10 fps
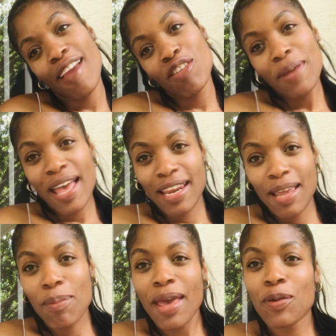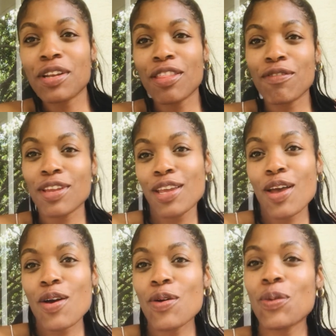everybody, I'm back with another
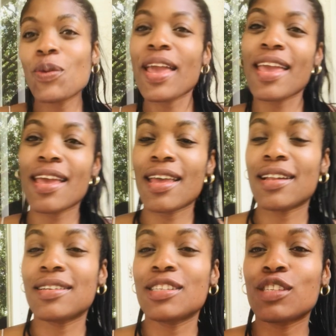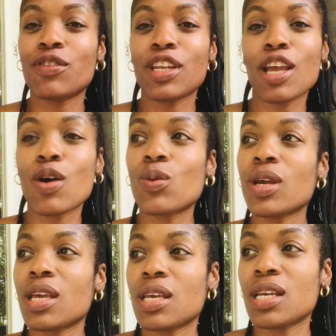video, and this video
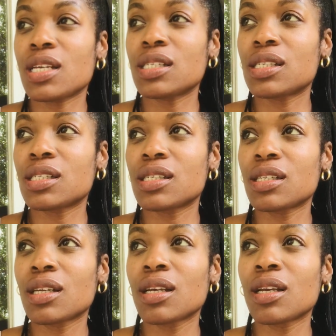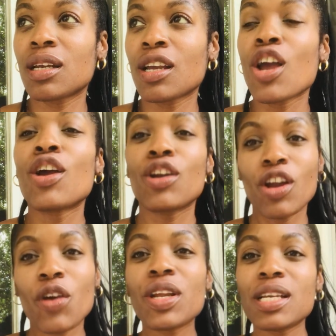is
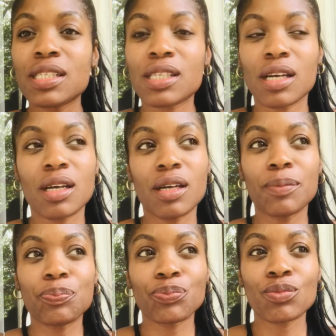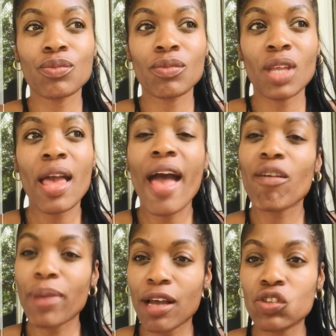learning to
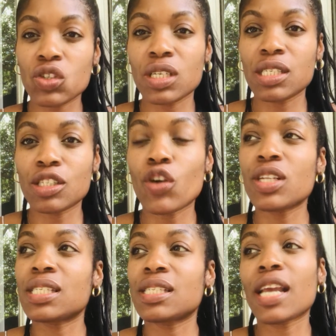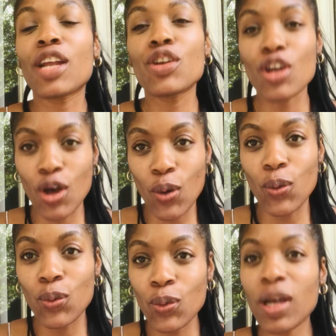have boundaries, learning to say no,